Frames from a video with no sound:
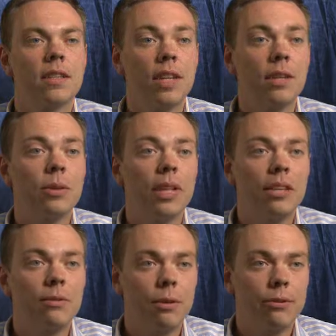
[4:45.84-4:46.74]
Jaguar
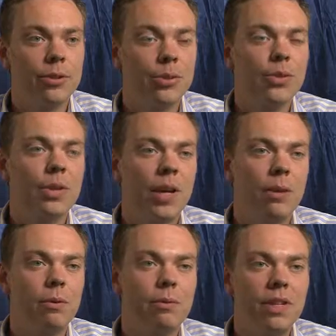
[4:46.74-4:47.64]
Land Rover is also
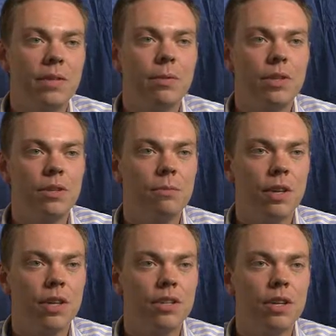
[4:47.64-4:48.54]
helping me to pursue
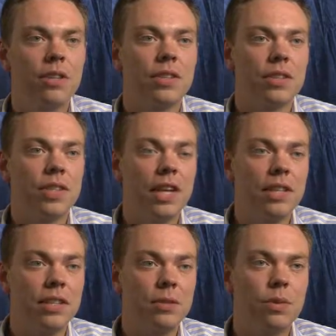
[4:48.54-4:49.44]
my chartered
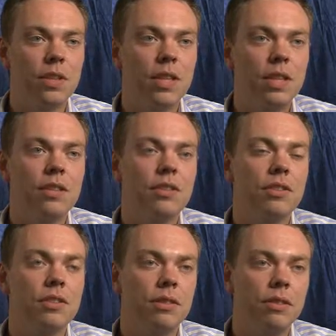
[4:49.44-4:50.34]
status with the
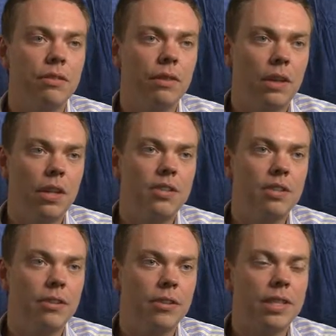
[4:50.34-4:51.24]
Institute of
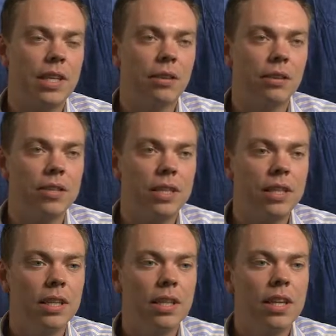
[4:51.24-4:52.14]
Engineering
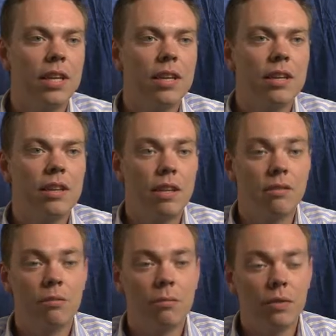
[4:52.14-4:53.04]
Technology.
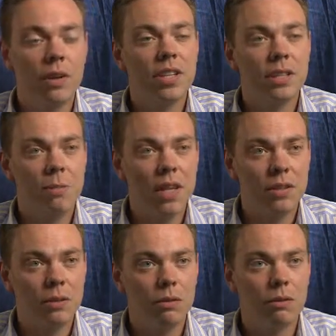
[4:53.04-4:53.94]
They've provided a
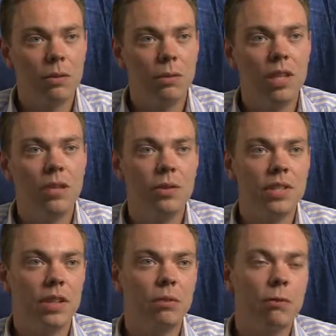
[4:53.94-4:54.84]
mentor for me who
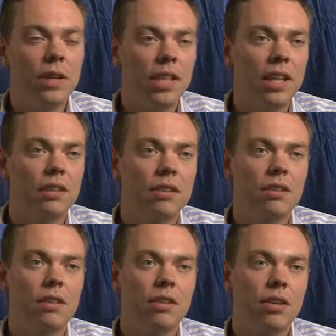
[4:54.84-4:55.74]
is already
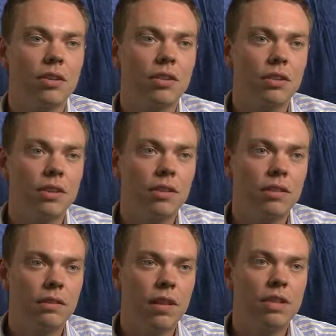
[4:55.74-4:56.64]
a chartered
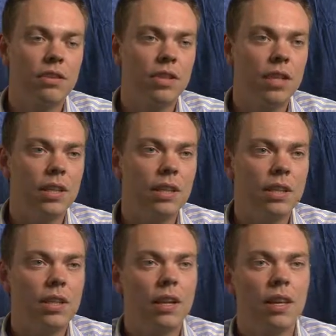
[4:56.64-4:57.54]
engineer,
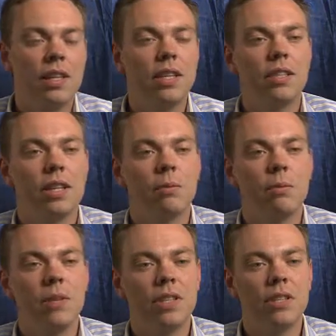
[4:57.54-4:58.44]
and he is
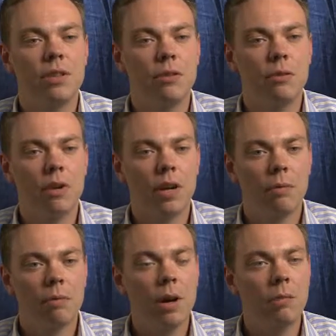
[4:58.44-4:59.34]
helping me to
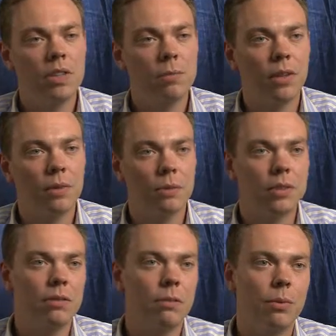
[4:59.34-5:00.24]
publish my
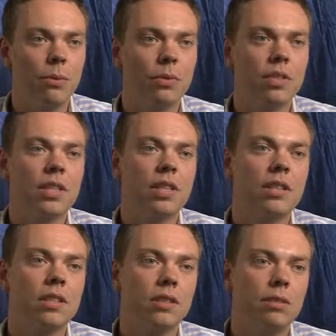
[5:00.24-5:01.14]
quarterly reports,
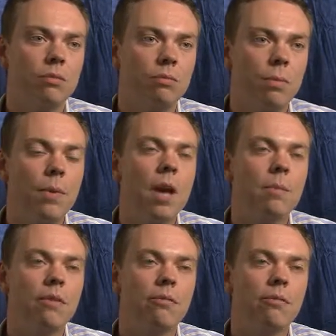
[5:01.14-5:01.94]
to prepare me